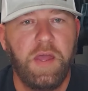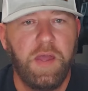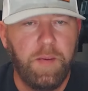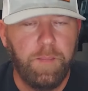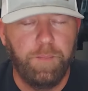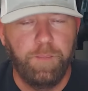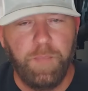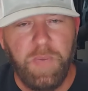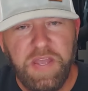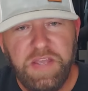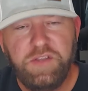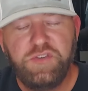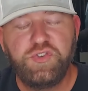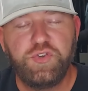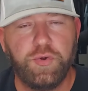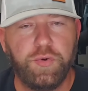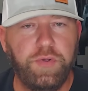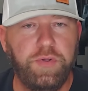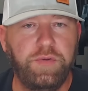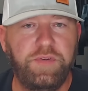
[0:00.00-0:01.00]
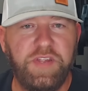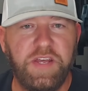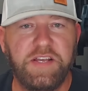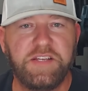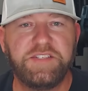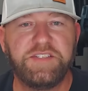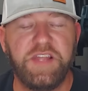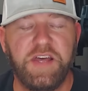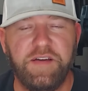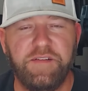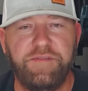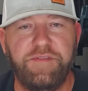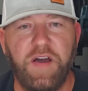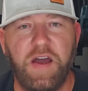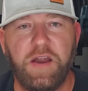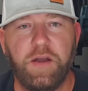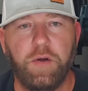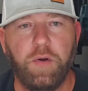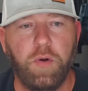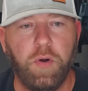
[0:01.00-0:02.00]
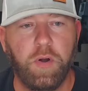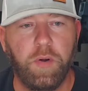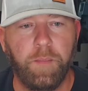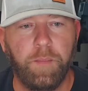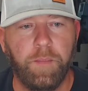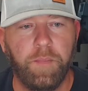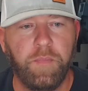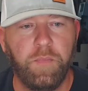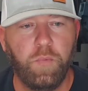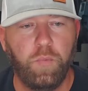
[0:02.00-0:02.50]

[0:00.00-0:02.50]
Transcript: make sure you test that firearm